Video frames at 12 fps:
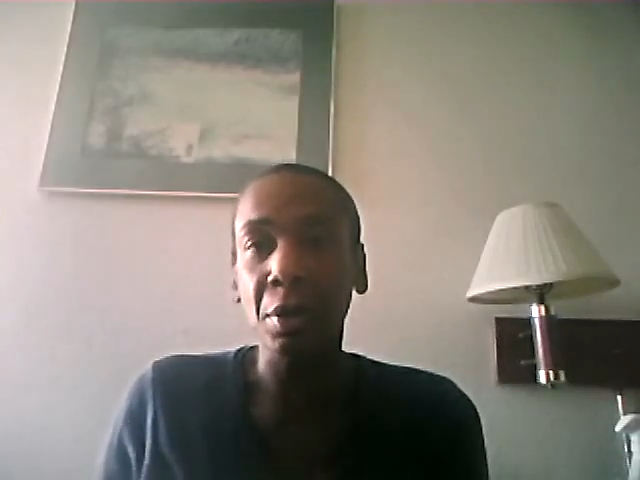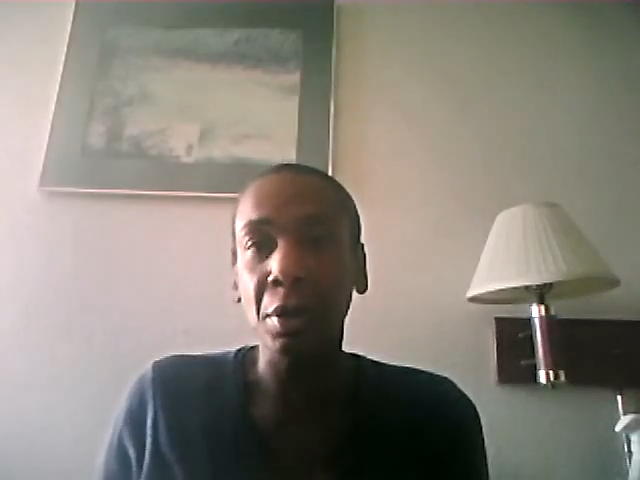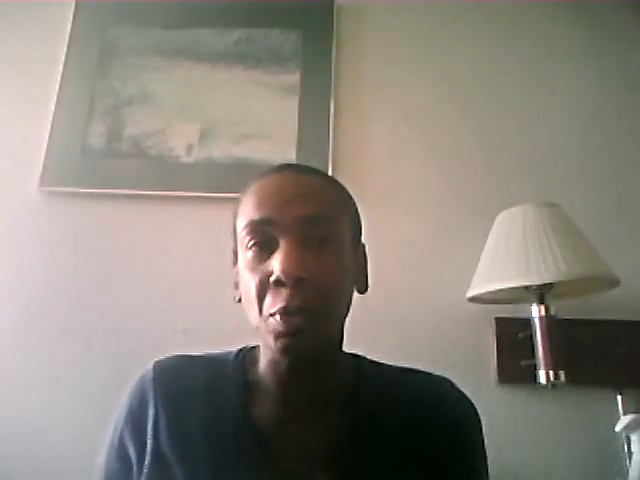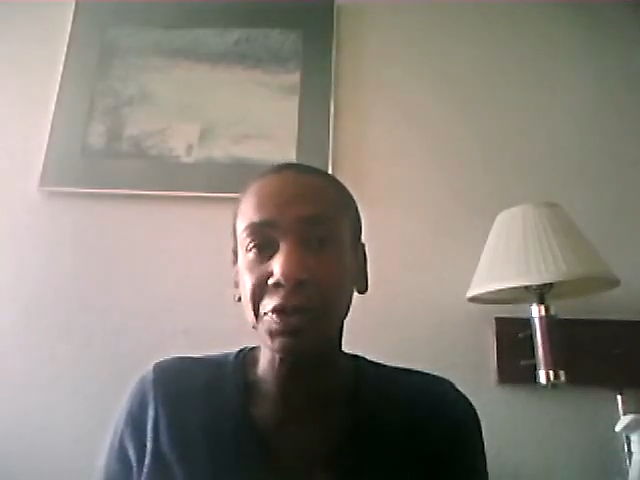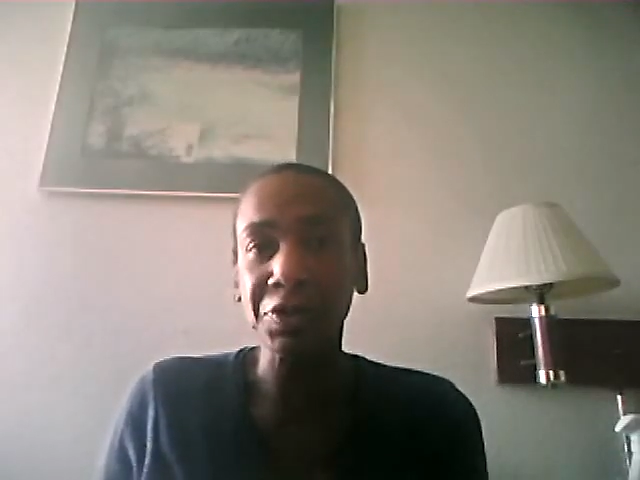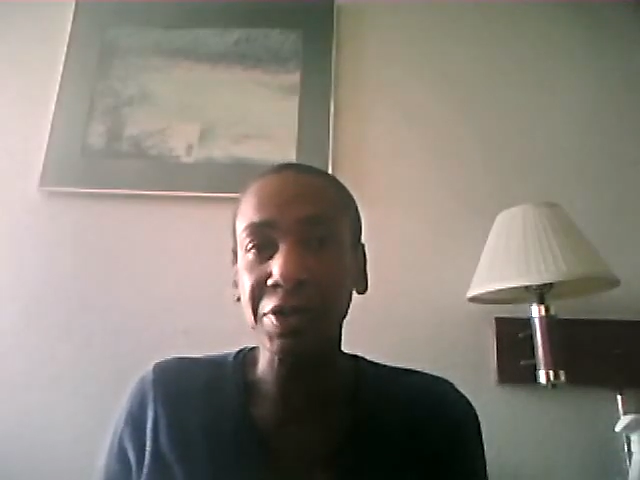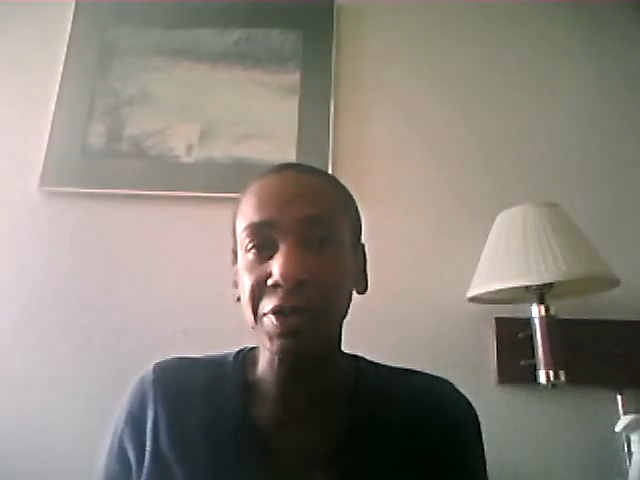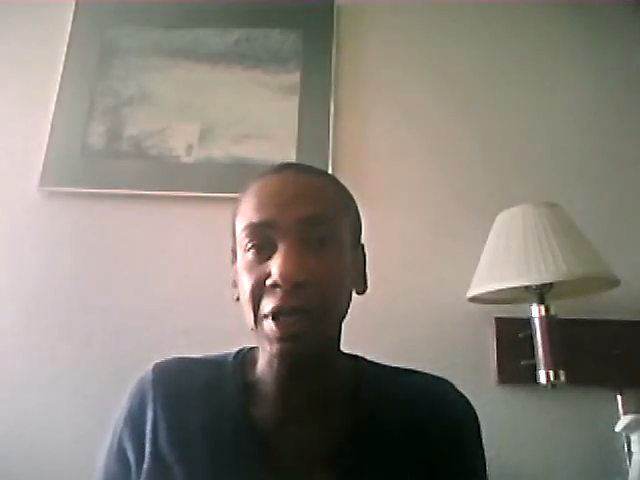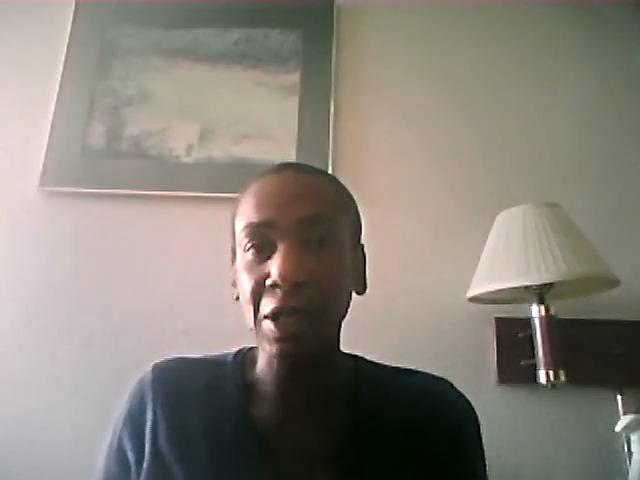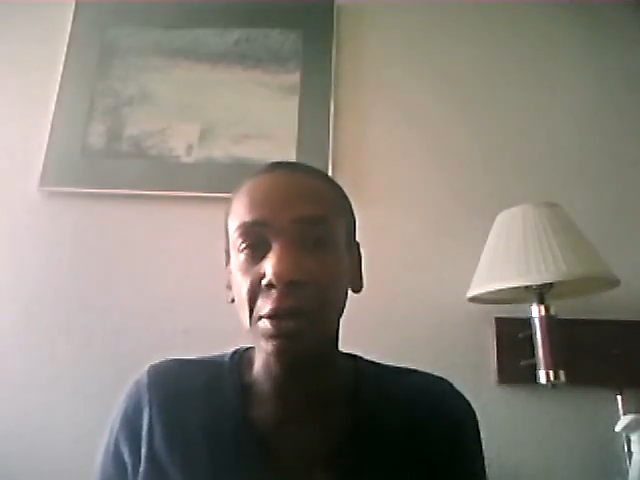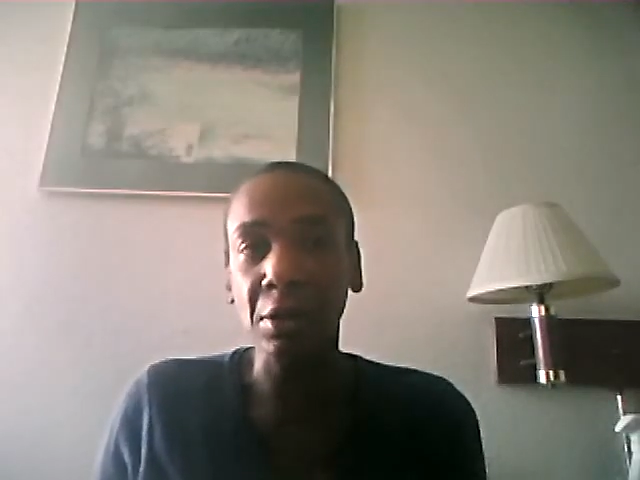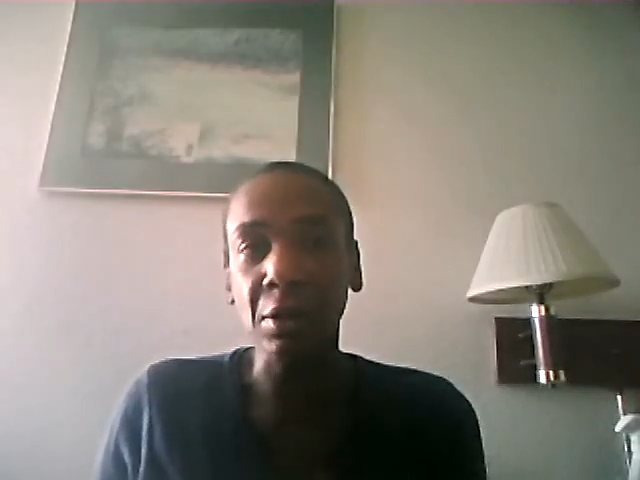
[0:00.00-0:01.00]
once they
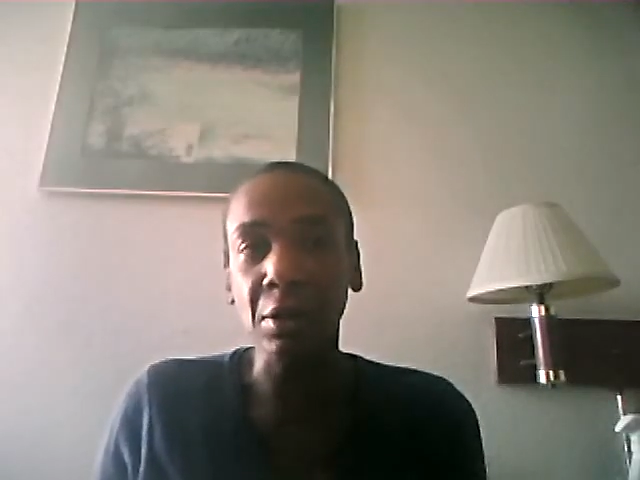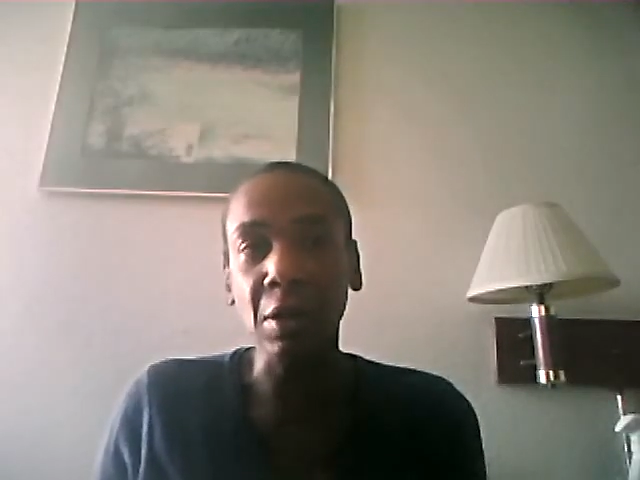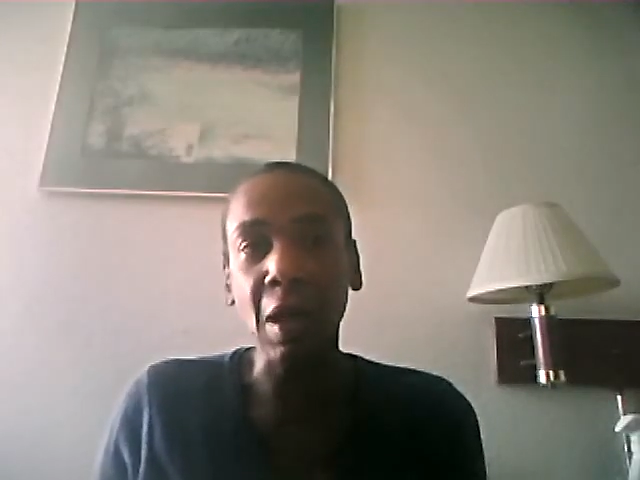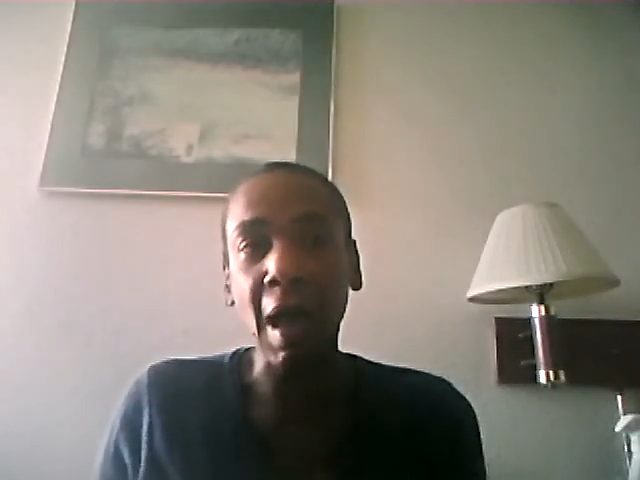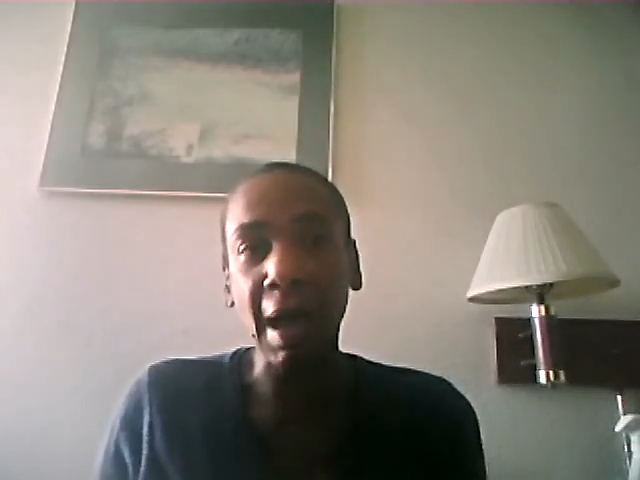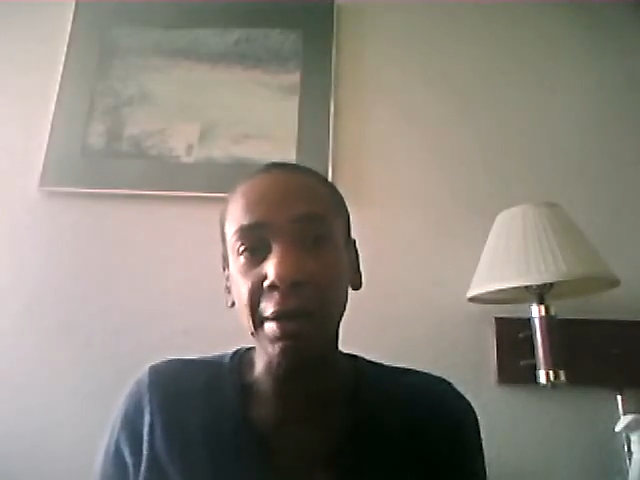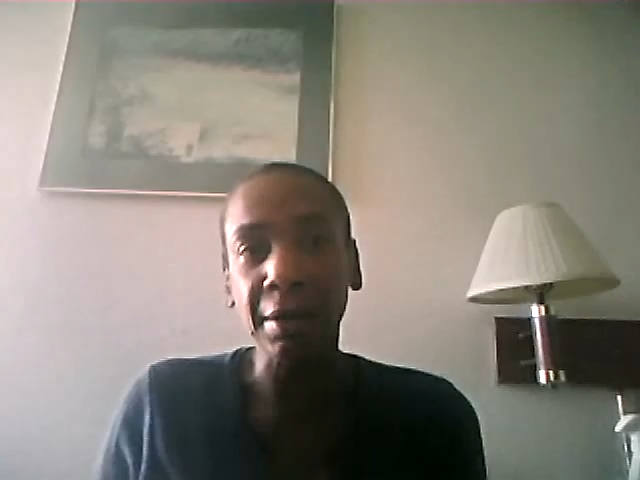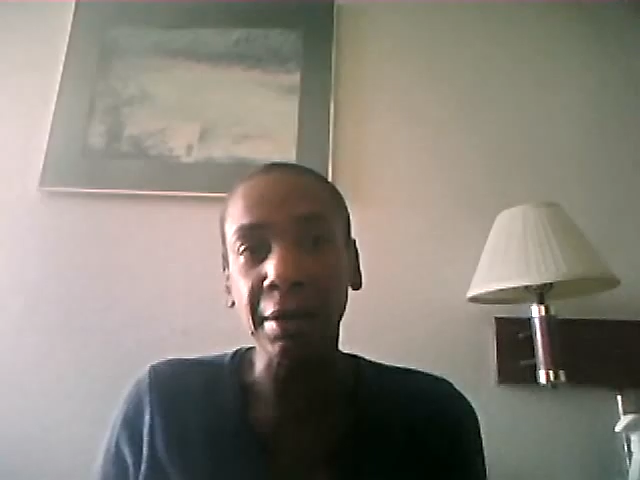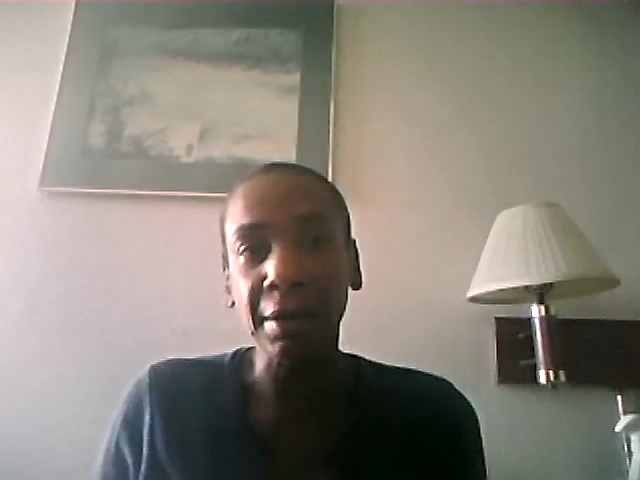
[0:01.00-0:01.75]
caught in a lie